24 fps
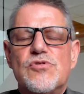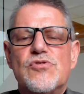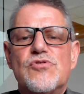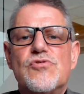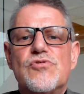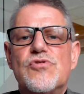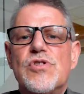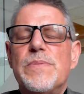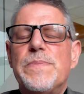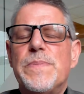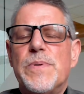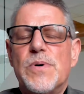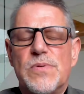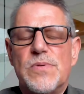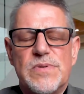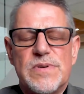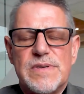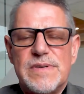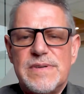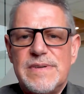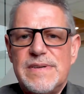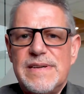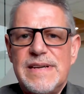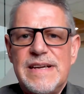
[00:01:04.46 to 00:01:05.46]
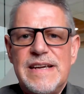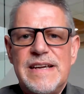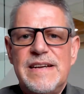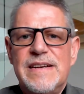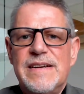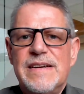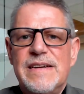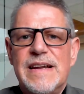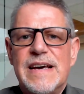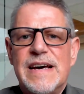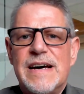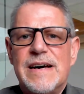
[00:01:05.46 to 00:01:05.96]
tripled
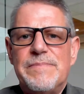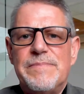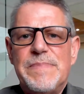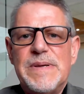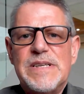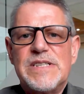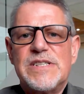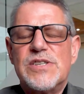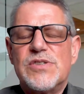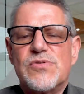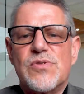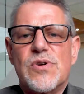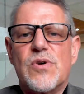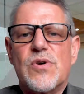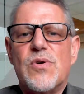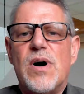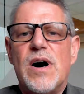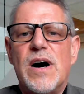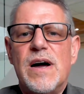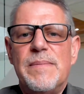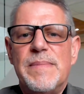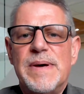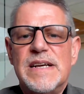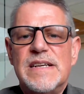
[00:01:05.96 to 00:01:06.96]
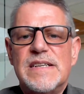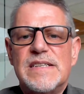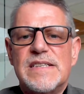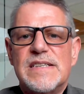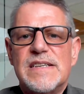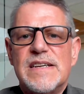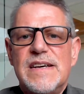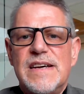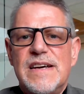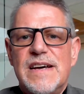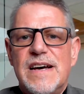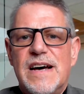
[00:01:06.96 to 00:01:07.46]
in business
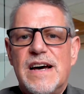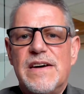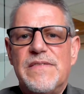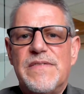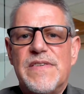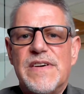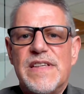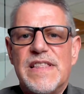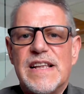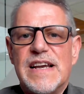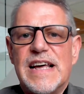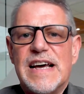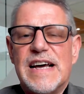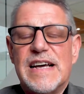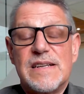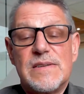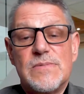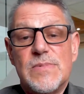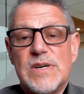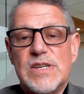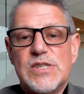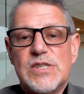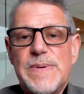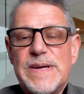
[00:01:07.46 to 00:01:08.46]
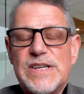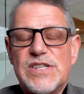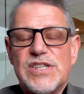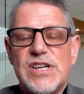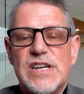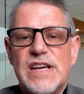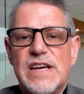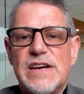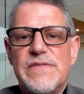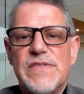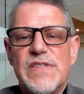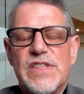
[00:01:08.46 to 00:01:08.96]
requirements over the last, well,
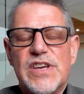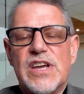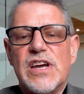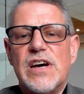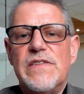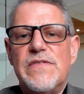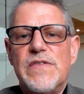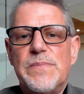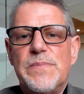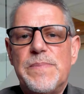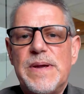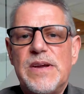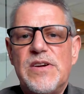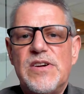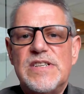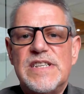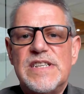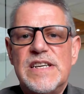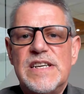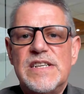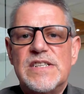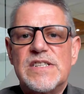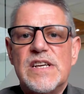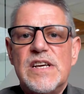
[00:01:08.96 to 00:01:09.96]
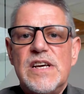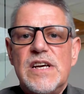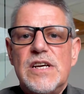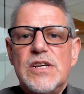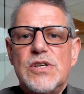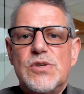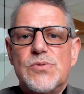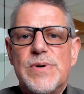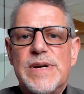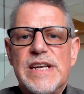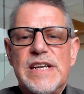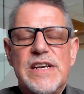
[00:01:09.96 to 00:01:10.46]
especially over the COVID period since
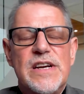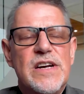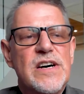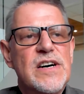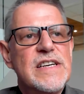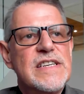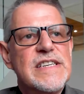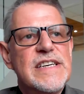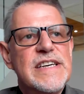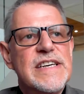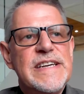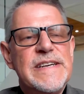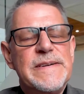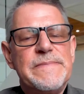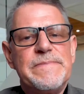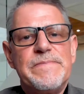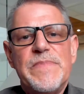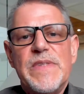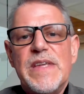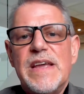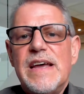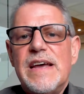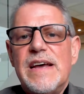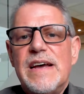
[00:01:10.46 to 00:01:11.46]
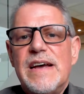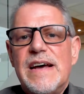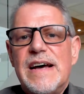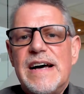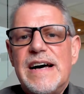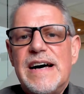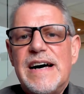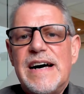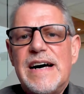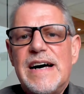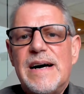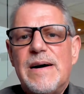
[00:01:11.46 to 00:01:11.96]
2019.
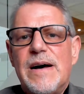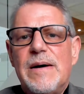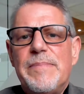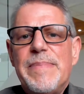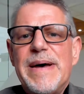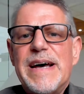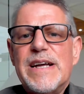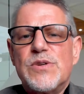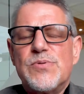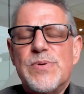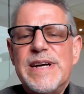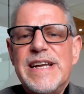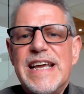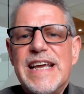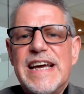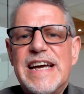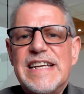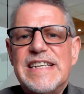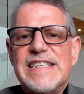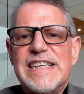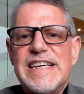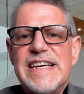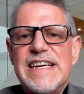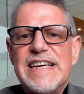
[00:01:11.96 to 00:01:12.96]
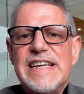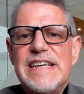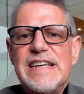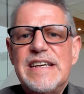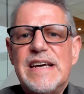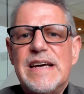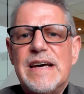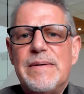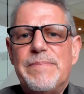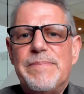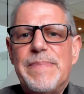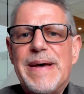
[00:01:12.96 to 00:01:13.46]
About 2018,
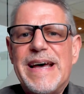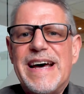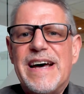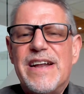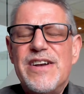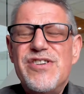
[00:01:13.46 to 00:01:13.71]
about